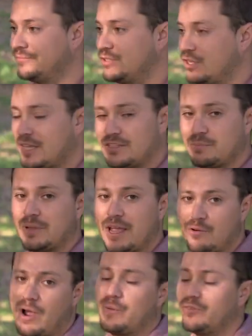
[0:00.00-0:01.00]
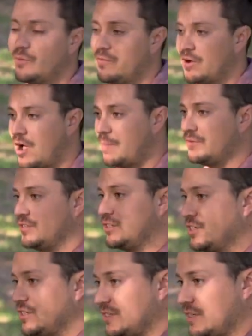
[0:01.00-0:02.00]
So let's play around with some of our
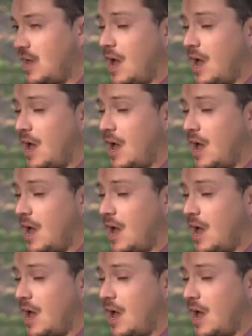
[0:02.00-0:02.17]
compositions.